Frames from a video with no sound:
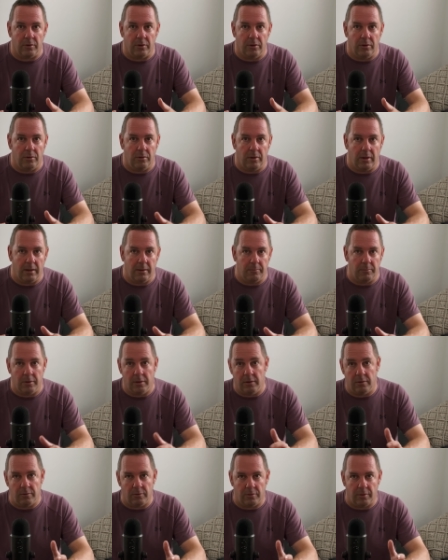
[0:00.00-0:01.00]
um, you
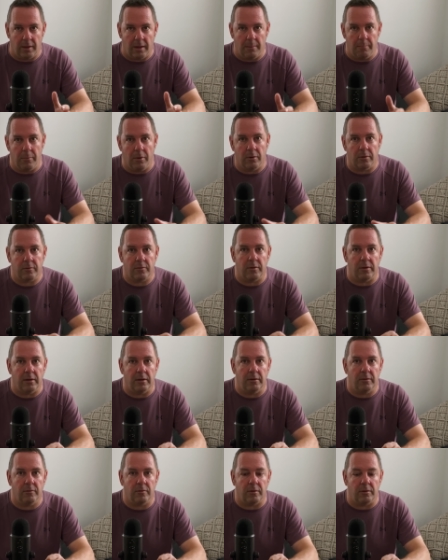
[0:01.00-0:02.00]
know do the
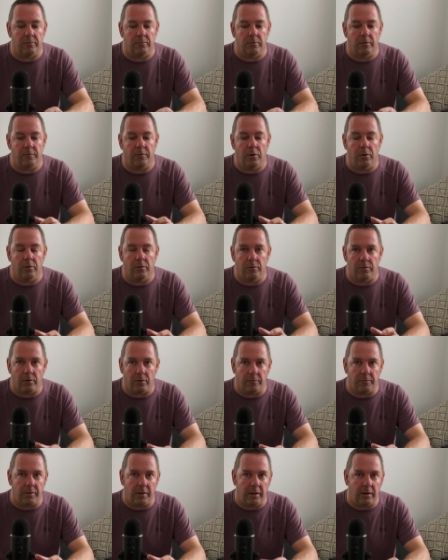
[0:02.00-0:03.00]
unboxings and reviews
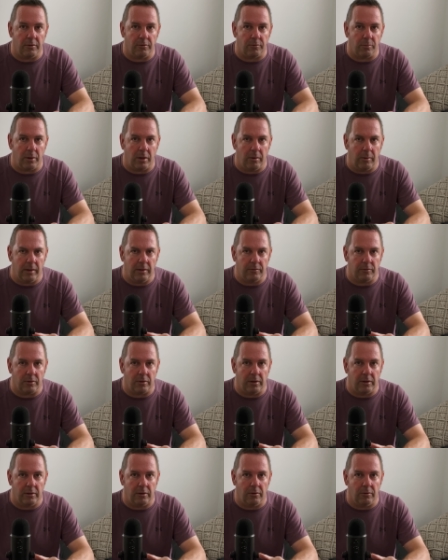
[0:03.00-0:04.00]
of that as well as
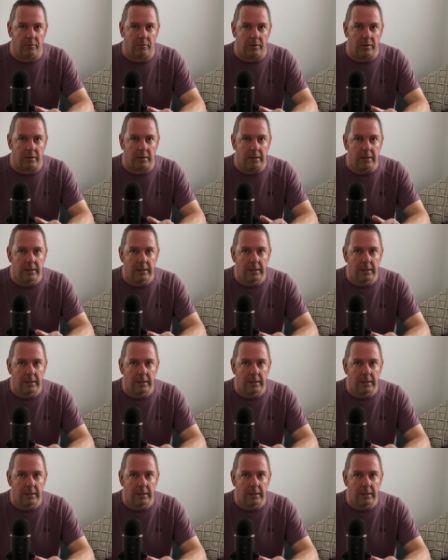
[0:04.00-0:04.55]
I use it,